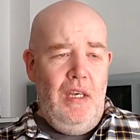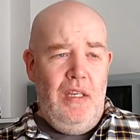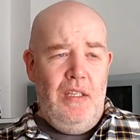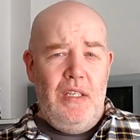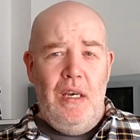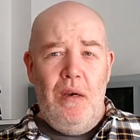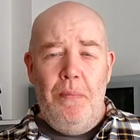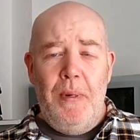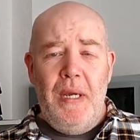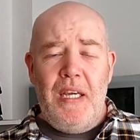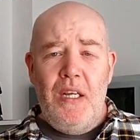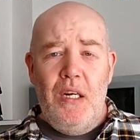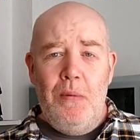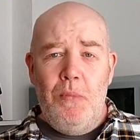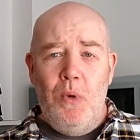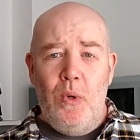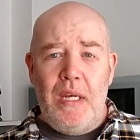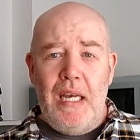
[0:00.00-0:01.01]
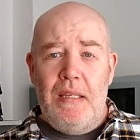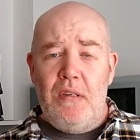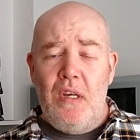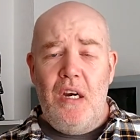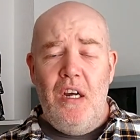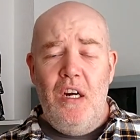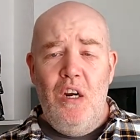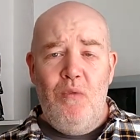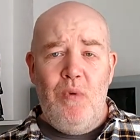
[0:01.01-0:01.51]
So I'm picking up more games. I've
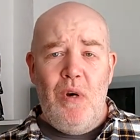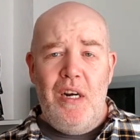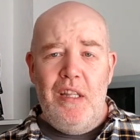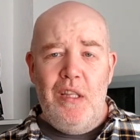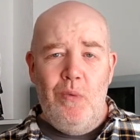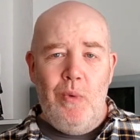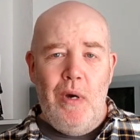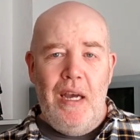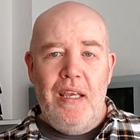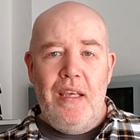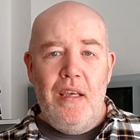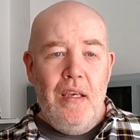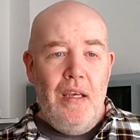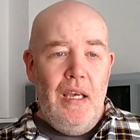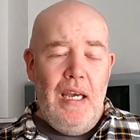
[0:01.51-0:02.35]
got another one on the way.